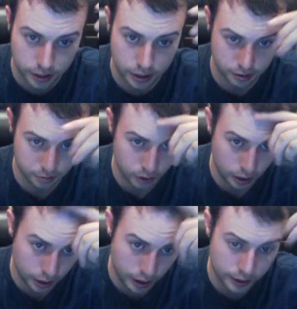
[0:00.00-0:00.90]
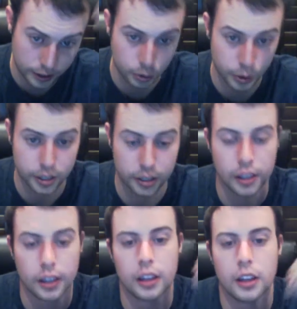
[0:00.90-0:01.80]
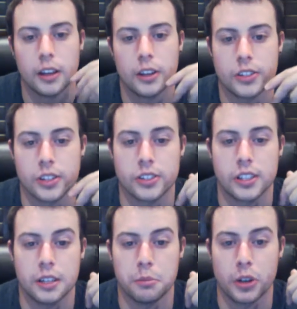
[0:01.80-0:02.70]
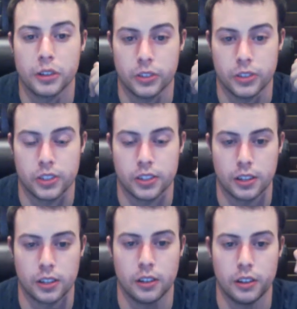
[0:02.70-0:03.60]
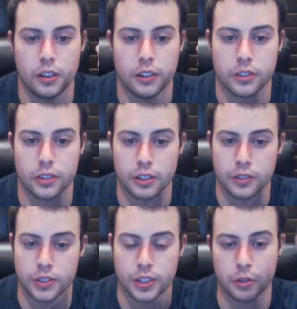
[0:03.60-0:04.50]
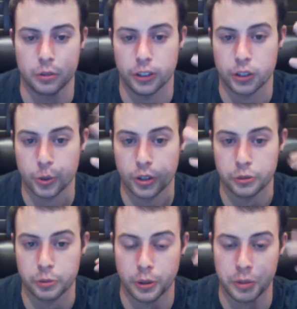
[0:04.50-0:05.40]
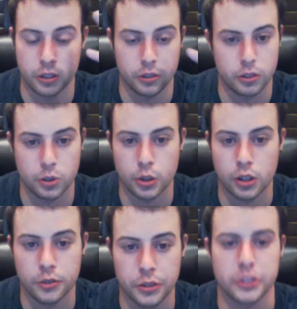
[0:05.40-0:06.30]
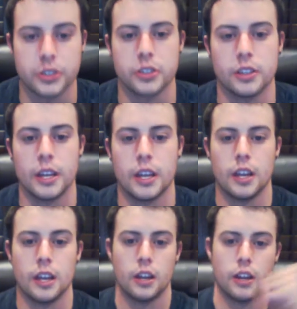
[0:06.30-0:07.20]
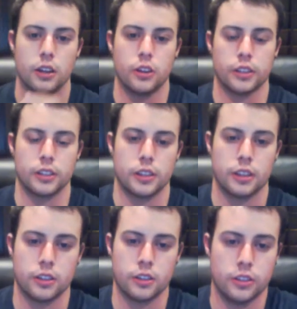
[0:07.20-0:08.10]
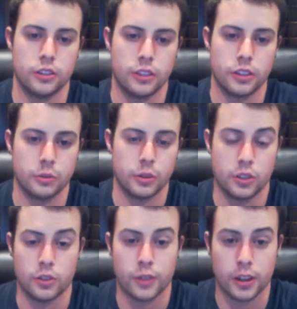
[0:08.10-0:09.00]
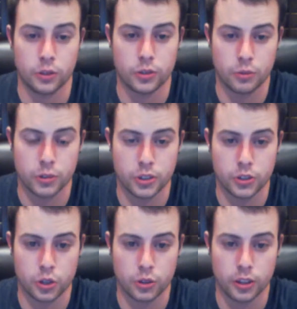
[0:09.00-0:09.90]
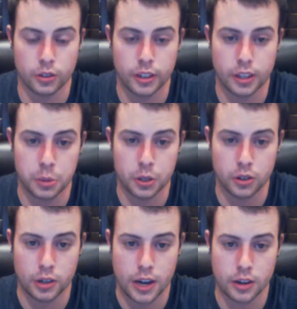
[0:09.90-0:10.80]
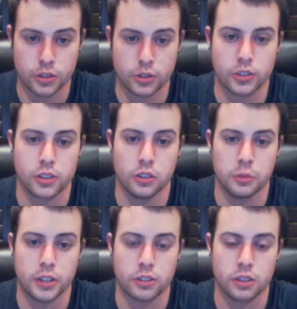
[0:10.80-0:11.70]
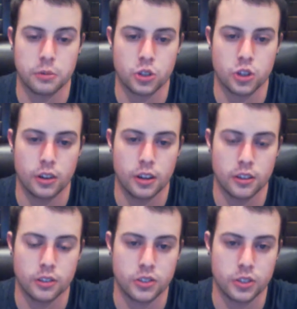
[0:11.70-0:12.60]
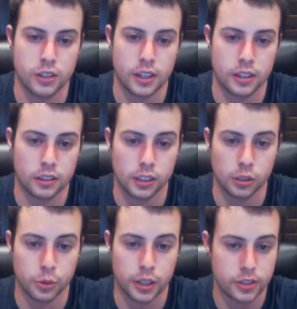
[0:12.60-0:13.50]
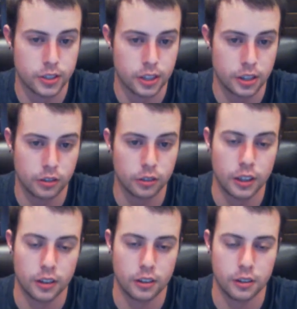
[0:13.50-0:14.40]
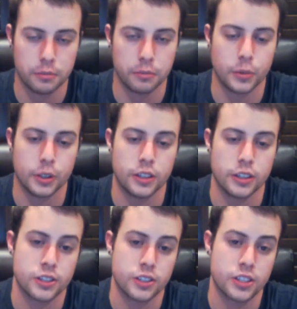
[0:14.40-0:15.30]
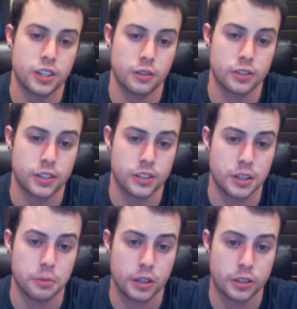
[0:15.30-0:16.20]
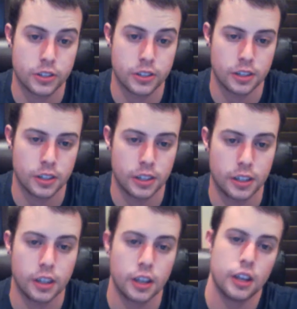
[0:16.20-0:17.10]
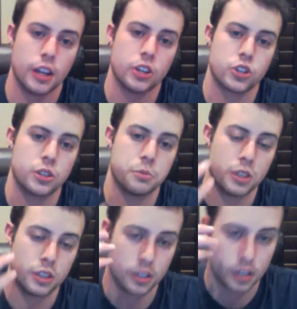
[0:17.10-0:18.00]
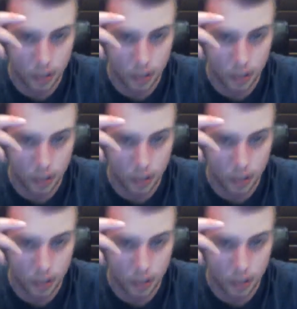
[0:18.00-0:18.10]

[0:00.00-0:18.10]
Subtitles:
I gotta wait 16 months and instead of really 12. I mean, 12 is you're gonna get your, what your final result should look like, but your hairs are still basically maturing and you still got a little ways to go. When you hit 16 months, it should be